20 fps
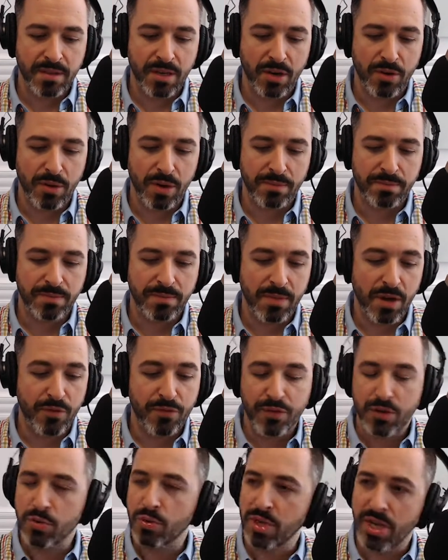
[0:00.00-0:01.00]
a
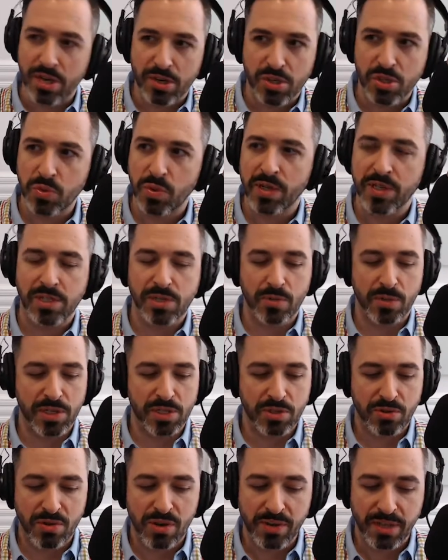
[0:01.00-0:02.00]
few years where
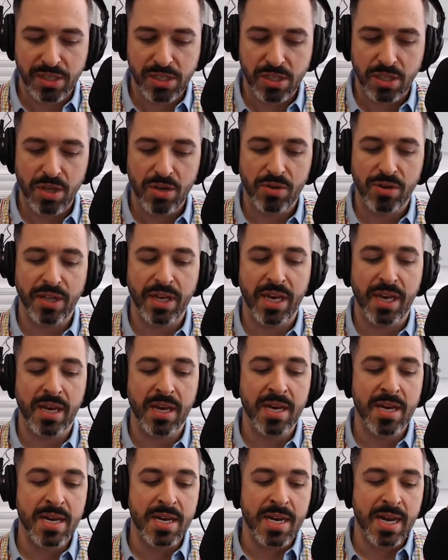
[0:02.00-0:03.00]
it's growing
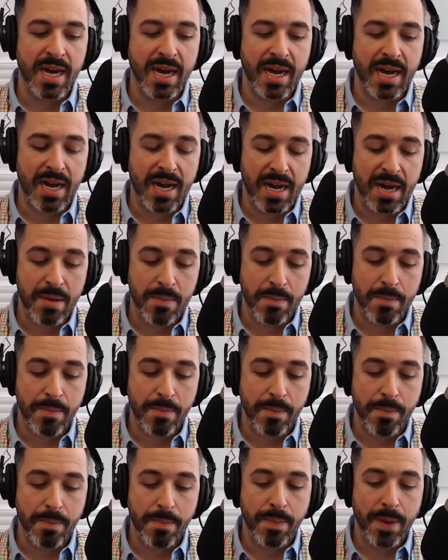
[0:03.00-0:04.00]
slowly.
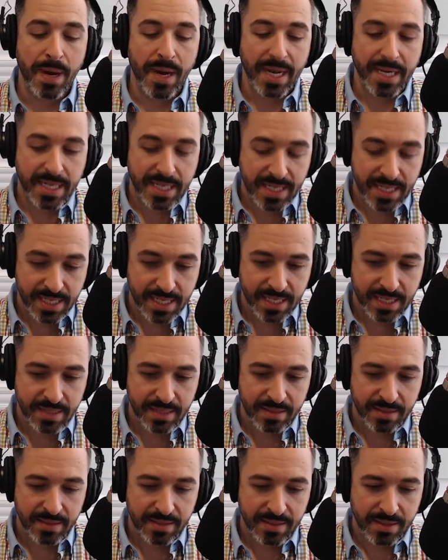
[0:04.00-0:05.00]
But
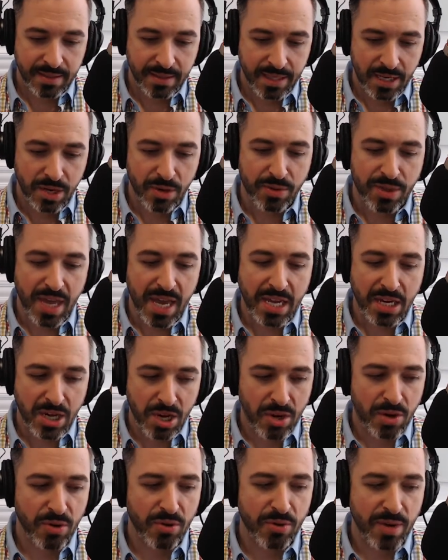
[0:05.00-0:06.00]
they
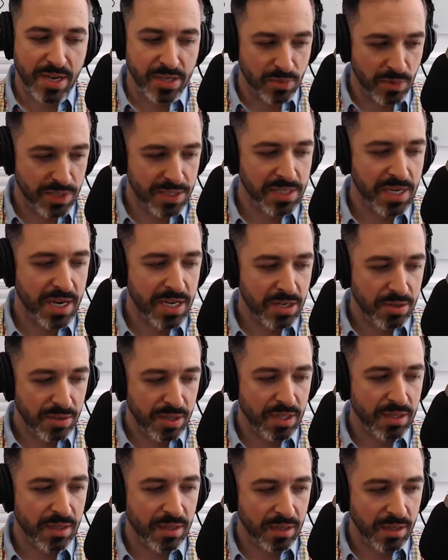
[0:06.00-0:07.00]
know as well as I do
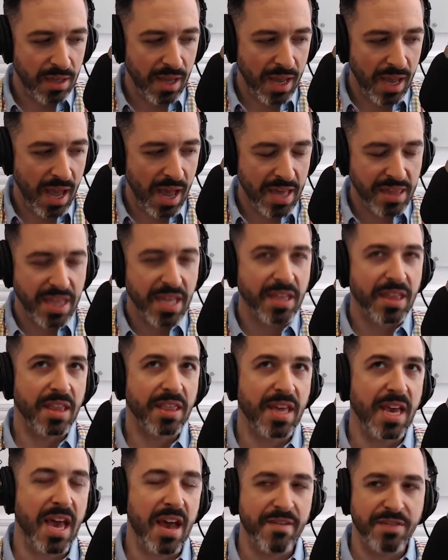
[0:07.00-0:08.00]
that I think
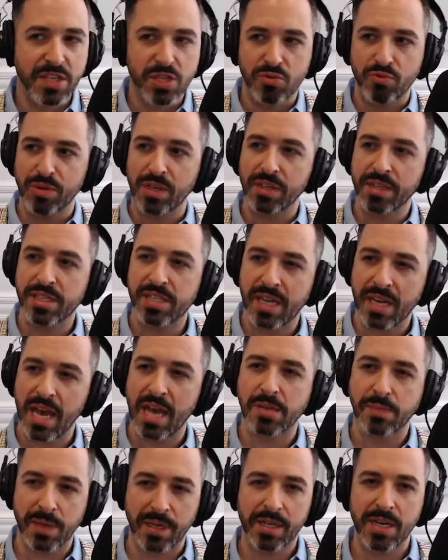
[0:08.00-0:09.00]
that they have this realistic
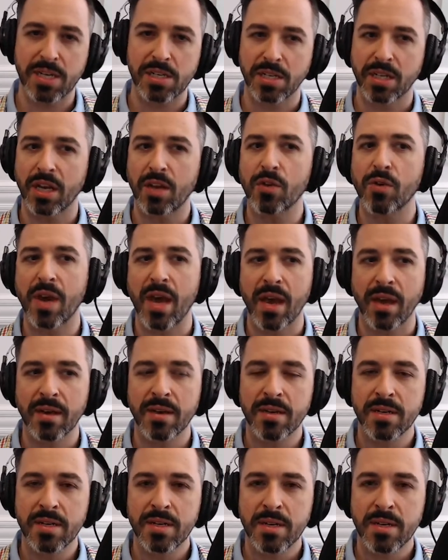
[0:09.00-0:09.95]
expectation, like, okay,